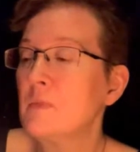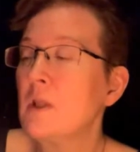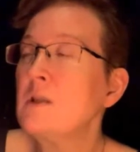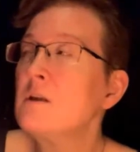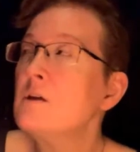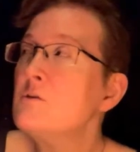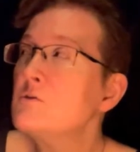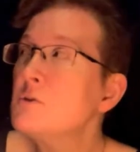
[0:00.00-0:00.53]

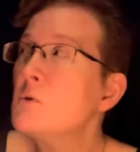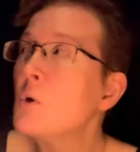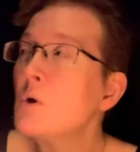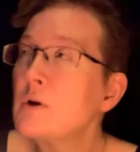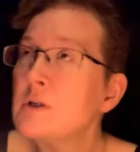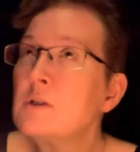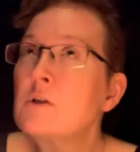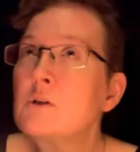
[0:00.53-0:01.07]
And if you
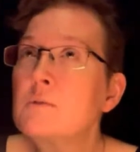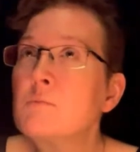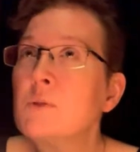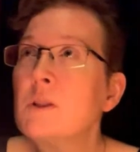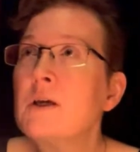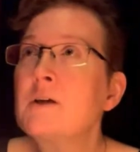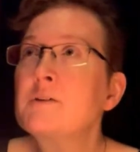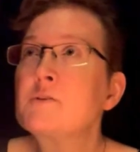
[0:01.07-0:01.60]
are in a good
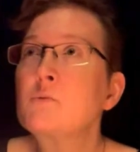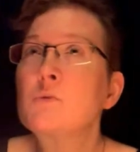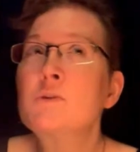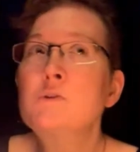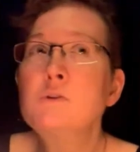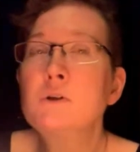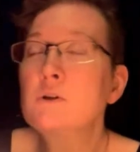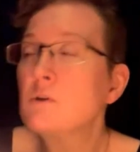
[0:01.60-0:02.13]
place where
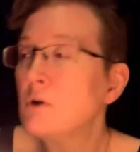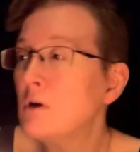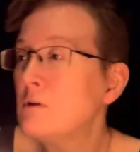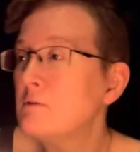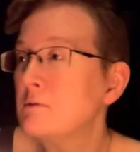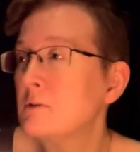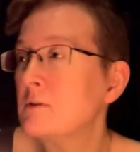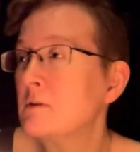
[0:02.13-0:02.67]
you can
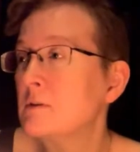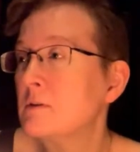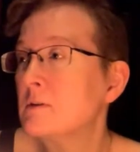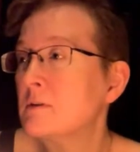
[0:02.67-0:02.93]
offer,